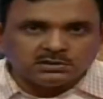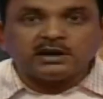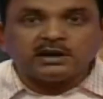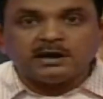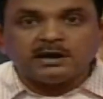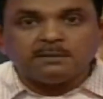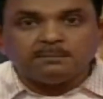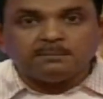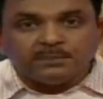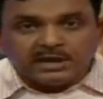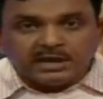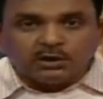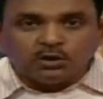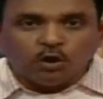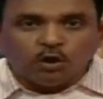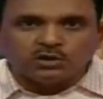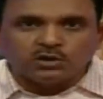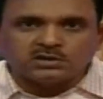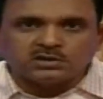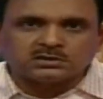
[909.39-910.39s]
For
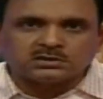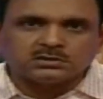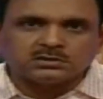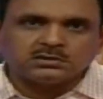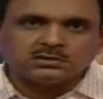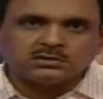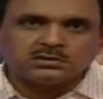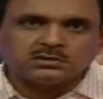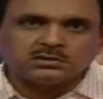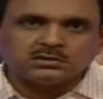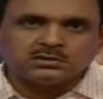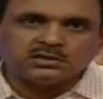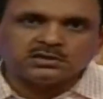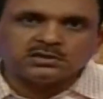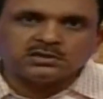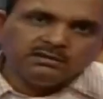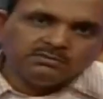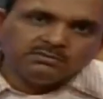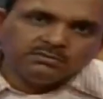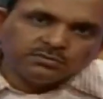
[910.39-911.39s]
every course,
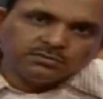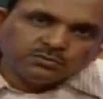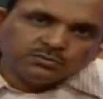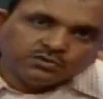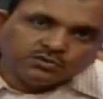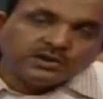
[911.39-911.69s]
there are